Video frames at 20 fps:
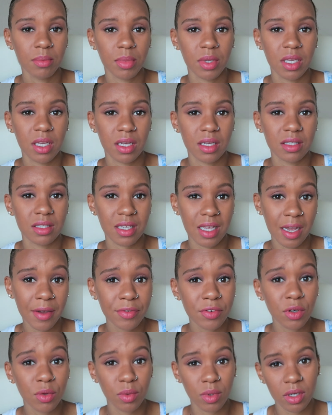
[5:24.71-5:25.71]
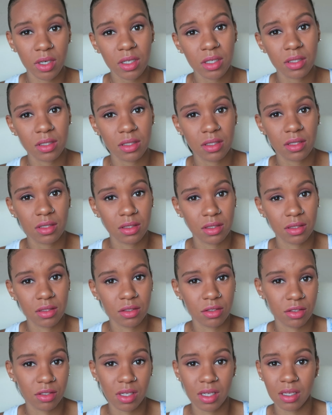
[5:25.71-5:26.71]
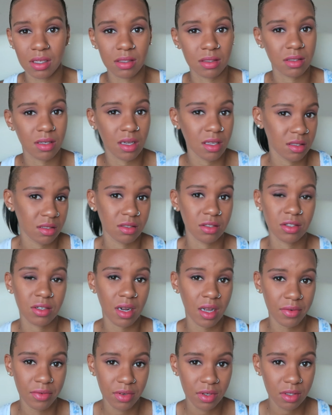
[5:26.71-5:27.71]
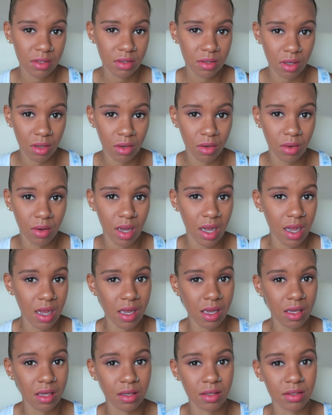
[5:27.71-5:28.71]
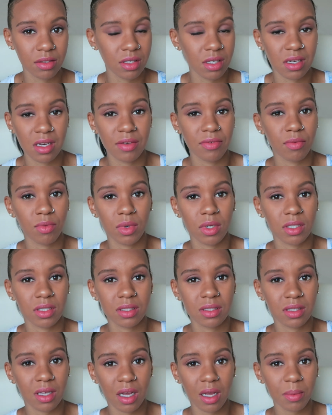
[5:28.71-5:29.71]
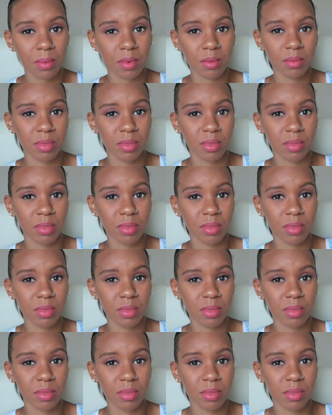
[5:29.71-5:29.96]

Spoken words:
because after work there's like tons of traffic, so I didn't even want to stop.